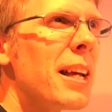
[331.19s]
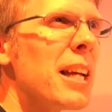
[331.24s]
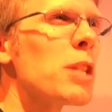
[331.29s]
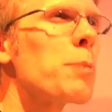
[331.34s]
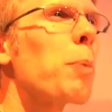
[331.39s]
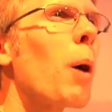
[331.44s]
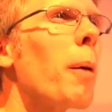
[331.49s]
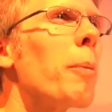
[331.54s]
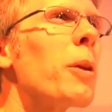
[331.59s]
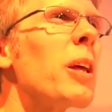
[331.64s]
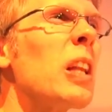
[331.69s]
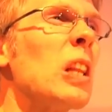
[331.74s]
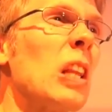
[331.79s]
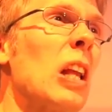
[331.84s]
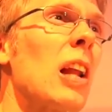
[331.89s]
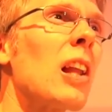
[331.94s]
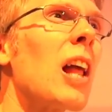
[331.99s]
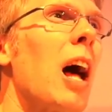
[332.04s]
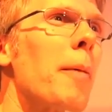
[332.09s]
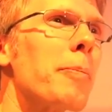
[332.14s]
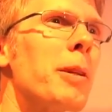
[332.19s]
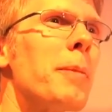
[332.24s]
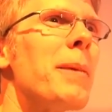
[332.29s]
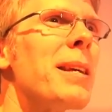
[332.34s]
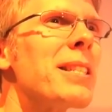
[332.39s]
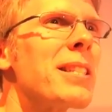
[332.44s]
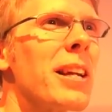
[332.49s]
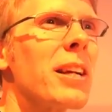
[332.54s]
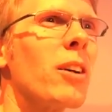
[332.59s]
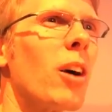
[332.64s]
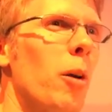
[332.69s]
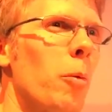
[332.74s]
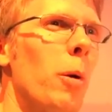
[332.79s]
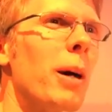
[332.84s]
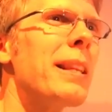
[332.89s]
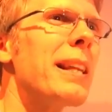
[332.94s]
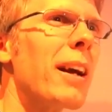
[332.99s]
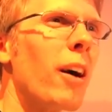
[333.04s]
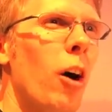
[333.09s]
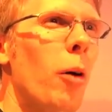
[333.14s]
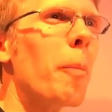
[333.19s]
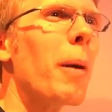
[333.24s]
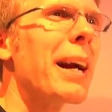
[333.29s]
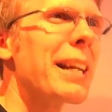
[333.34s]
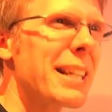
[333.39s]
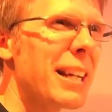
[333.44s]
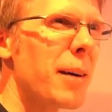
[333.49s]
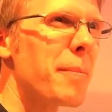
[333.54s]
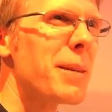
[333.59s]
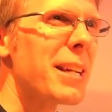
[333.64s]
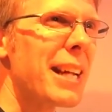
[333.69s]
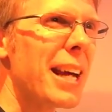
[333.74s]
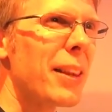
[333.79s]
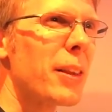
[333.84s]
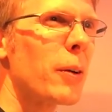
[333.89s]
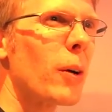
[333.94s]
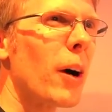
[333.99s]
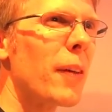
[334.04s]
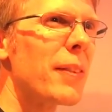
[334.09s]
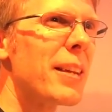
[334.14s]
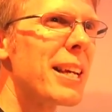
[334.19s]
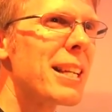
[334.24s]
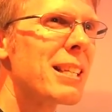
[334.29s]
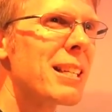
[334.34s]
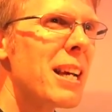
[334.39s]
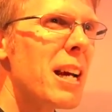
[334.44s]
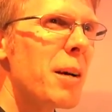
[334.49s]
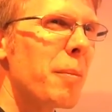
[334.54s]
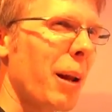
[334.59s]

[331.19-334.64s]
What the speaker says: He's probably a little optimistic on when they all might come together on this,